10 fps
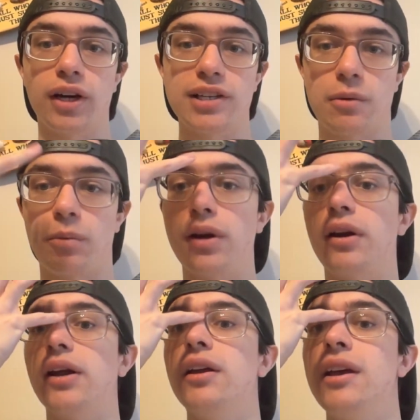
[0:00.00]
it because I'm
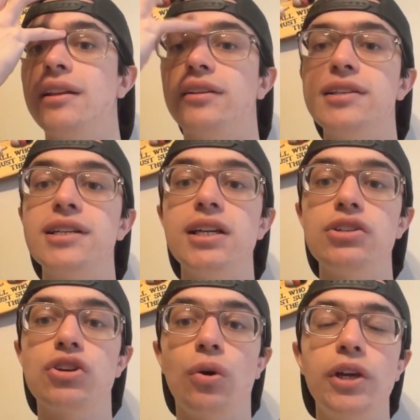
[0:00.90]
preparing, this
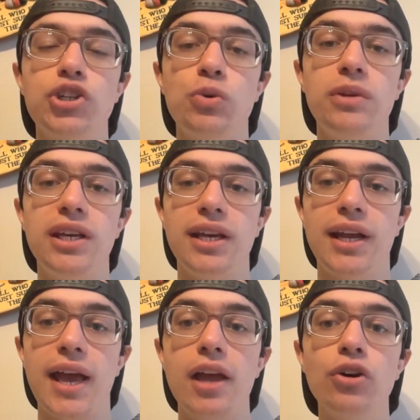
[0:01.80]
is going to be an
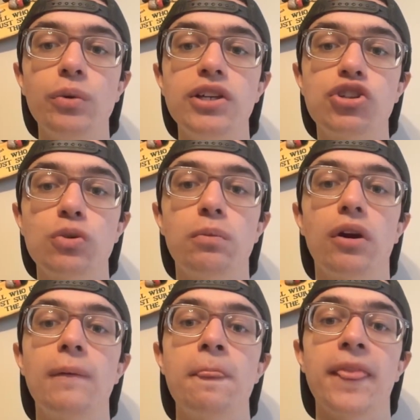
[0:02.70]
AoE
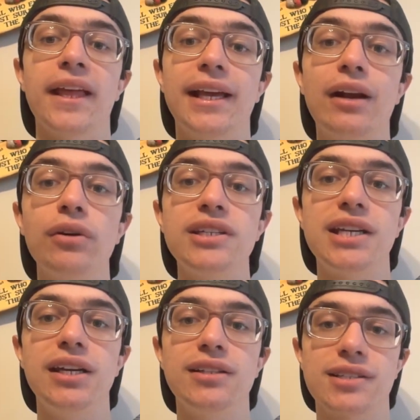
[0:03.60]
super
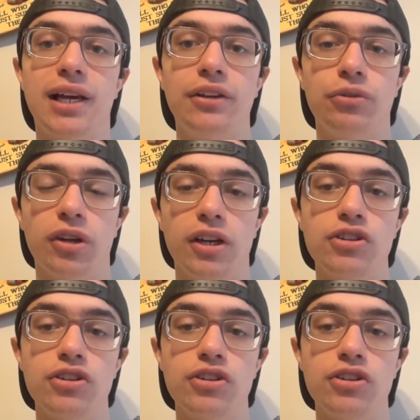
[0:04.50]
guaranteed in slot 3.